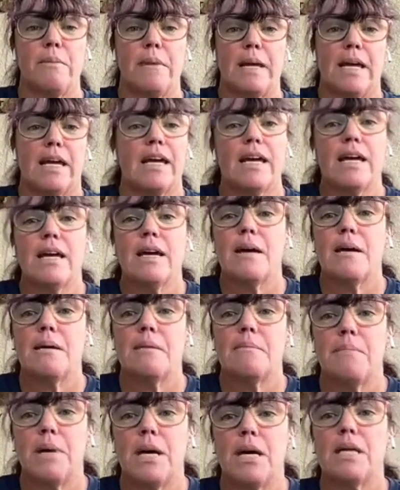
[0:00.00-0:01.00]
me,
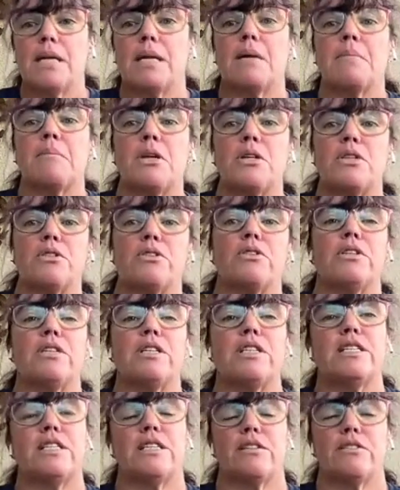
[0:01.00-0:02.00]
but I'm also going
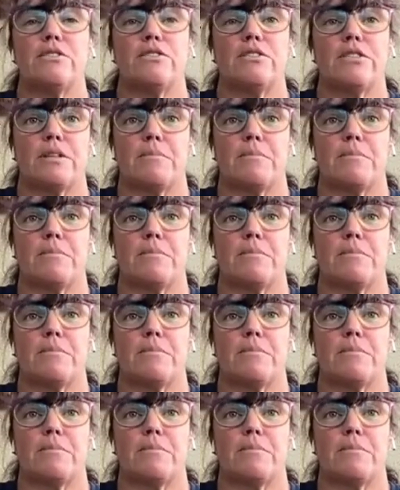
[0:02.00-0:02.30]
to tell you